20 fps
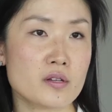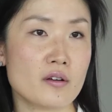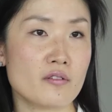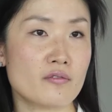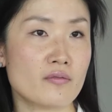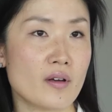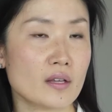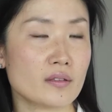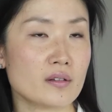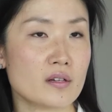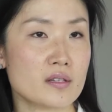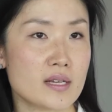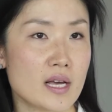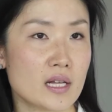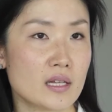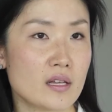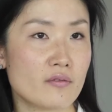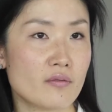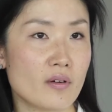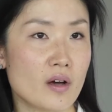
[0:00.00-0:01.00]
to affect their
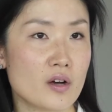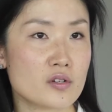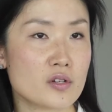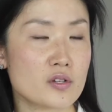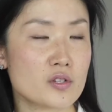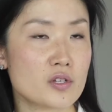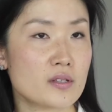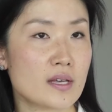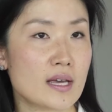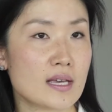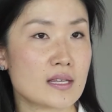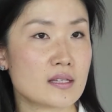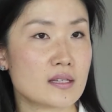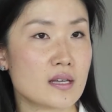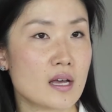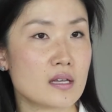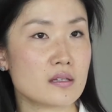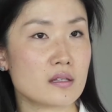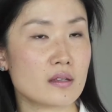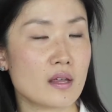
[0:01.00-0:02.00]
daily function to the
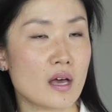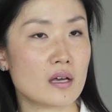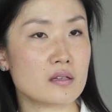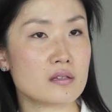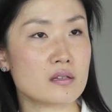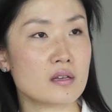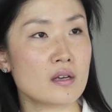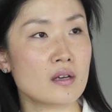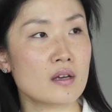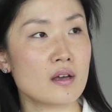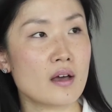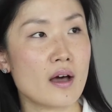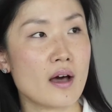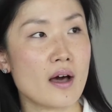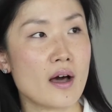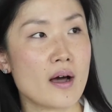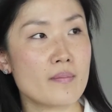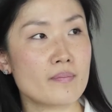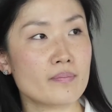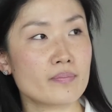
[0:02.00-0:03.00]
extent that
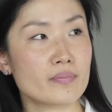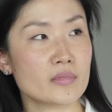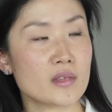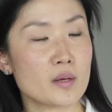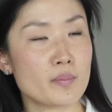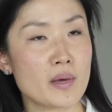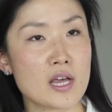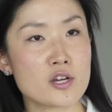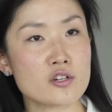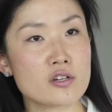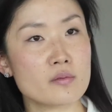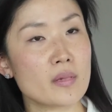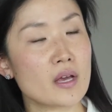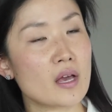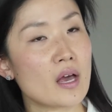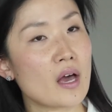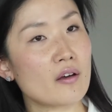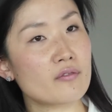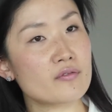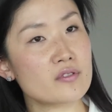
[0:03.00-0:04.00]
um, the patient may
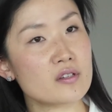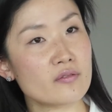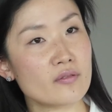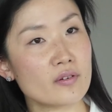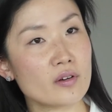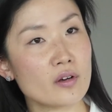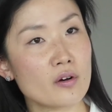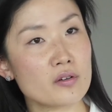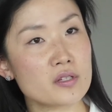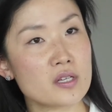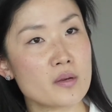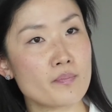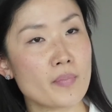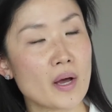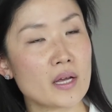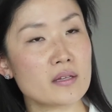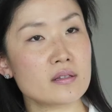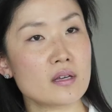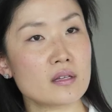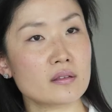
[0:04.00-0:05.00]
have difficulty
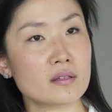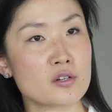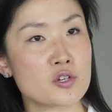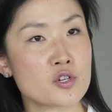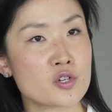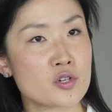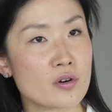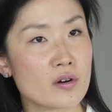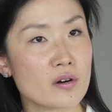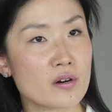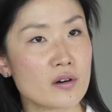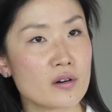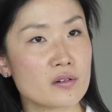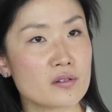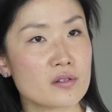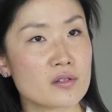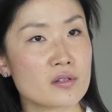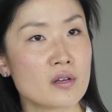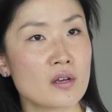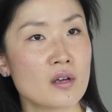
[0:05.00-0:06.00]
buttoning their
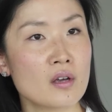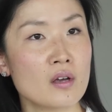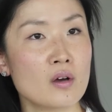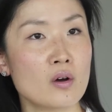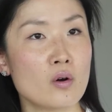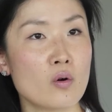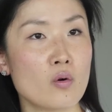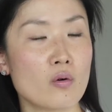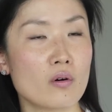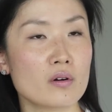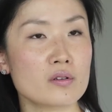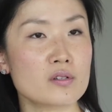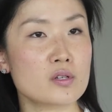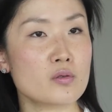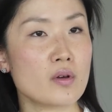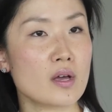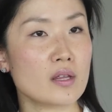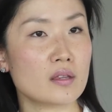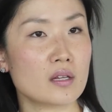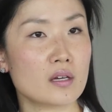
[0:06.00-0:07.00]
shirt or
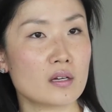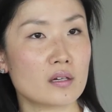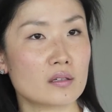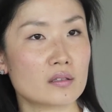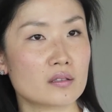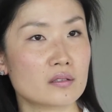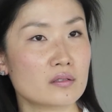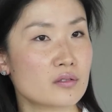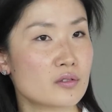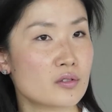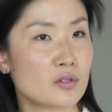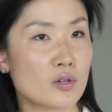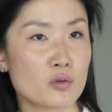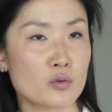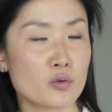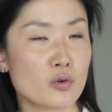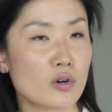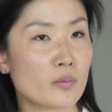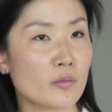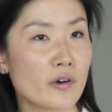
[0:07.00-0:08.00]
doing their you know
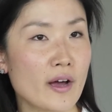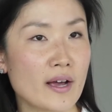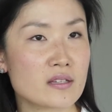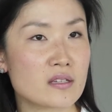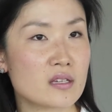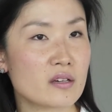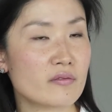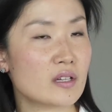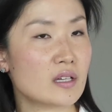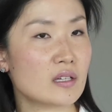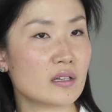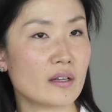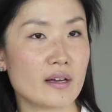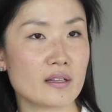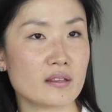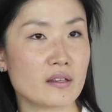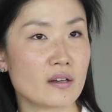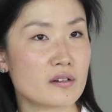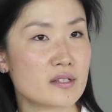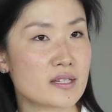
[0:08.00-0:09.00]
normal activity
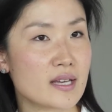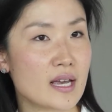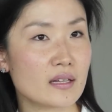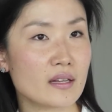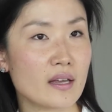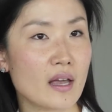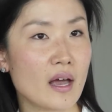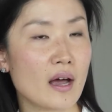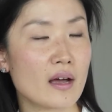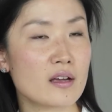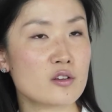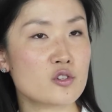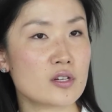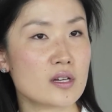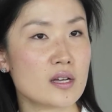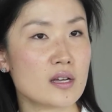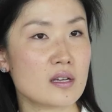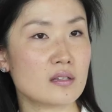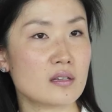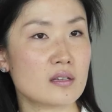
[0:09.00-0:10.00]
like their daily
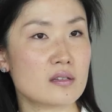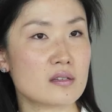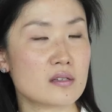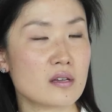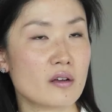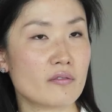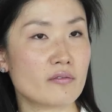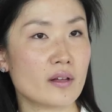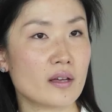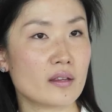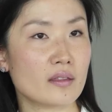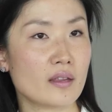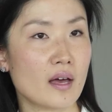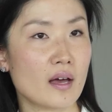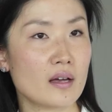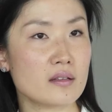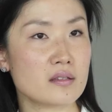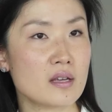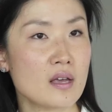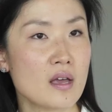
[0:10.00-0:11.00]
hygiene and stuff like
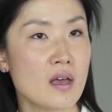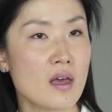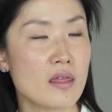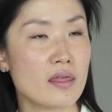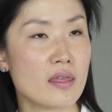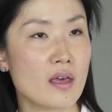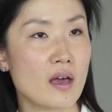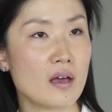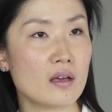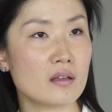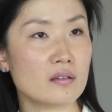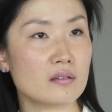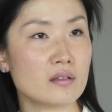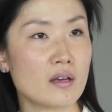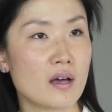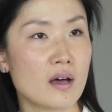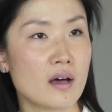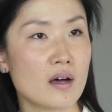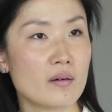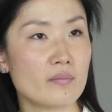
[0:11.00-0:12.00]
that, then
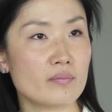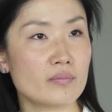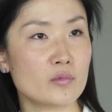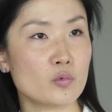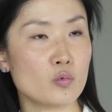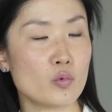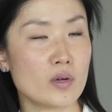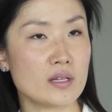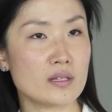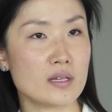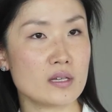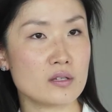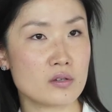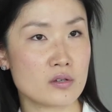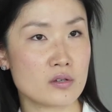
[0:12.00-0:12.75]
um, we need